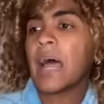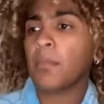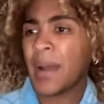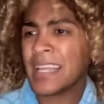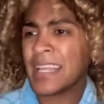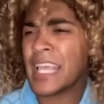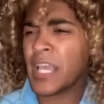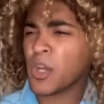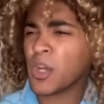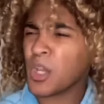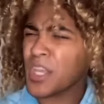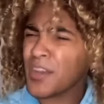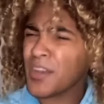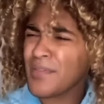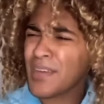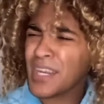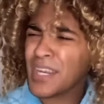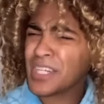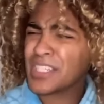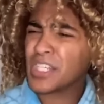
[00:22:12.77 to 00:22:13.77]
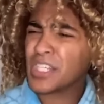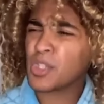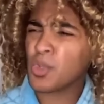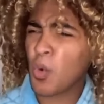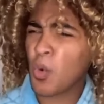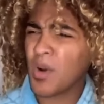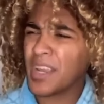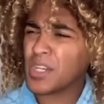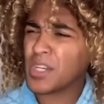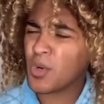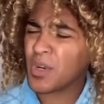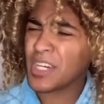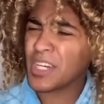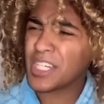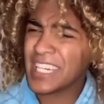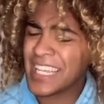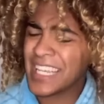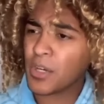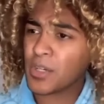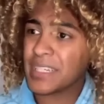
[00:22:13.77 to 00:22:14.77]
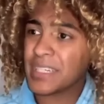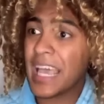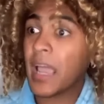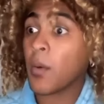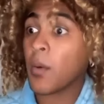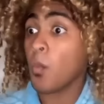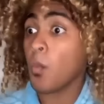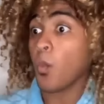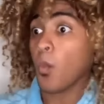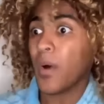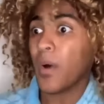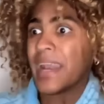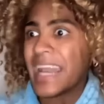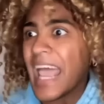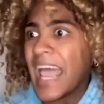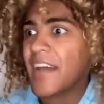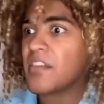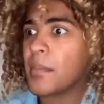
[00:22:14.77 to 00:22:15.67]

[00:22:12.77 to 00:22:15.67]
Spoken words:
Stop right there. Can you finish this story during dinner time when